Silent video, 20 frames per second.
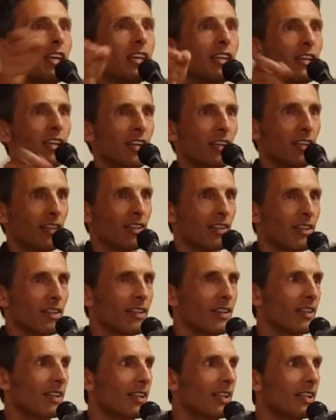thinking,
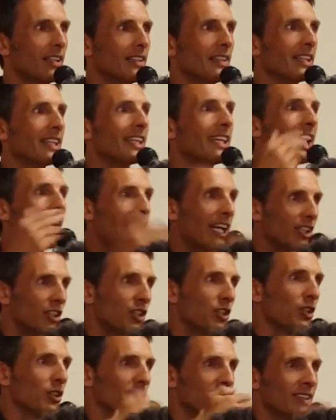to
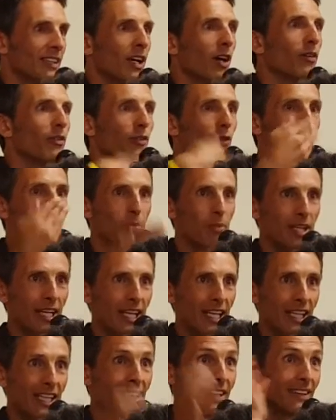catch yourself
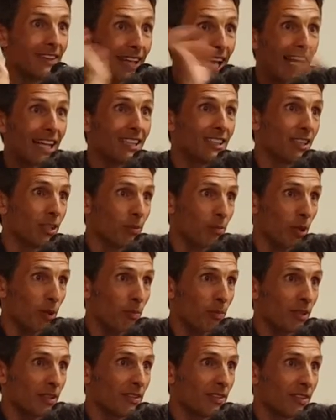ruminating. That's the
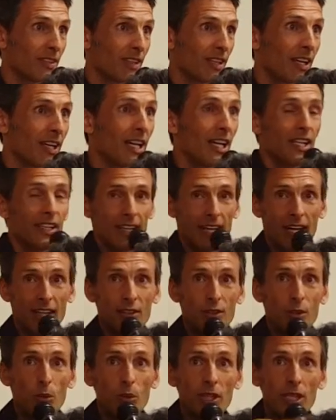purpose.
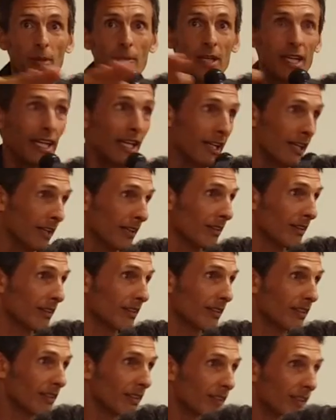Not to eliminate it,
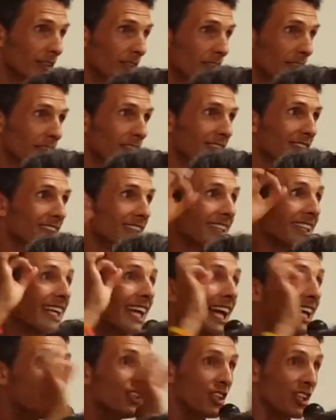to
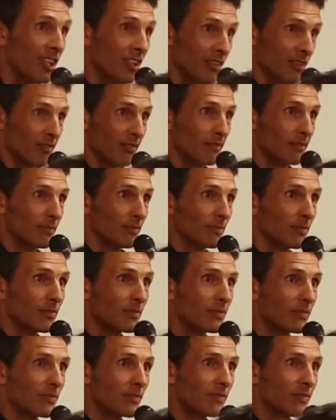catch it.
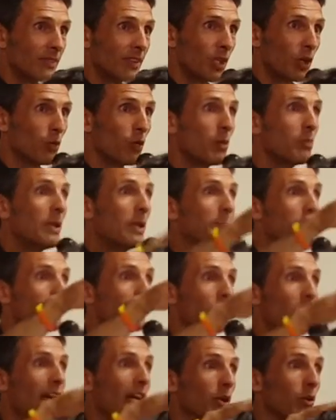When people
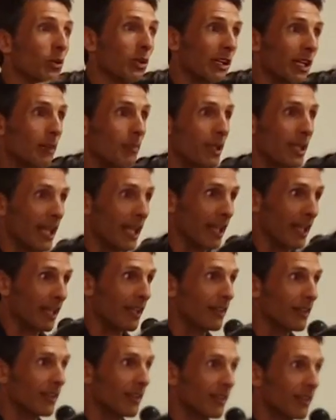try to eliminate
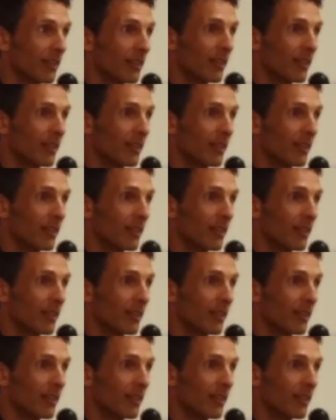it,